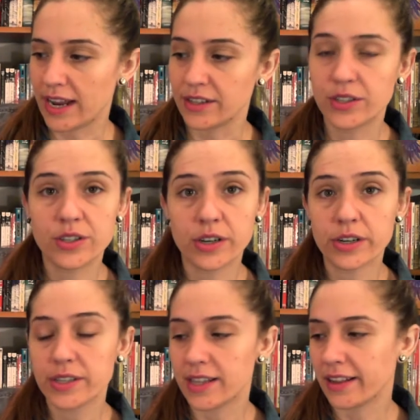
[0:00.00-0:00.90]
and
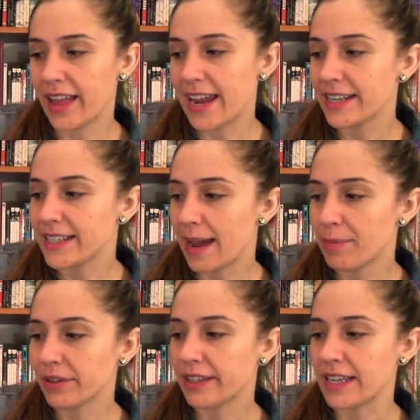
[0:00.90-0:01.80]
stirs the light
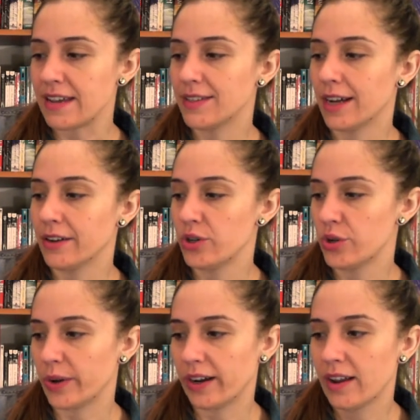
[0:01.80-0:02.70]
dappled leaves on
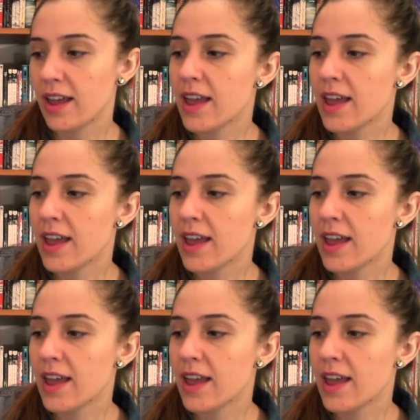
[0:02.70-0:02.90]
shore.